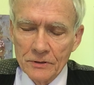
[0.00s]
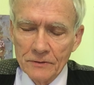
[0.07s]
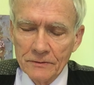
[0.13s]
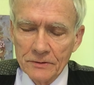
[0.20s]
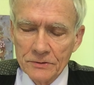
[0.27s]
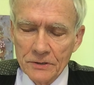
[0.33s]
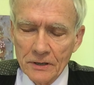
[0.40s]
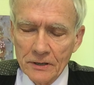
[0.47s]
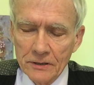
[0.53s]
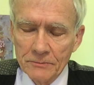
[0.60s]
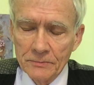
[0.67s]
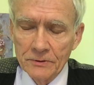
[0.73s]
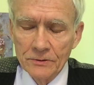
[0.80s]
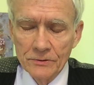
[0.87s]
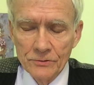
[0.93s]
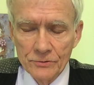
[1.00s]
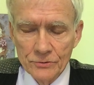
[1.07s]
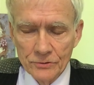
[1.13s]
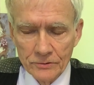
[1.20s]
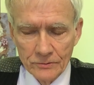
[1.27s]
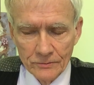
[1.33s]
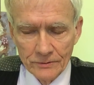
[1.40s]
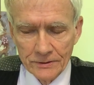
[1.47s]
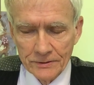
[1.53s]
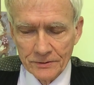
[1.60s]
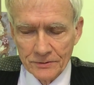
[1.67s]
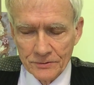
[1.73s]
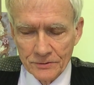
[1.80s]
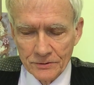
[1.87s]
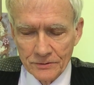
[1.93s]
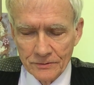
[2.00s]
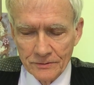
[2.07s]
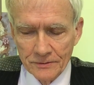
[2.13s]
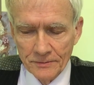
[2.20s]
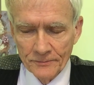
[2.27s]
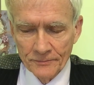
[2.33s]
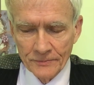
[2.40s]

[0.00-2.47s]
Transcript: of a type generally considered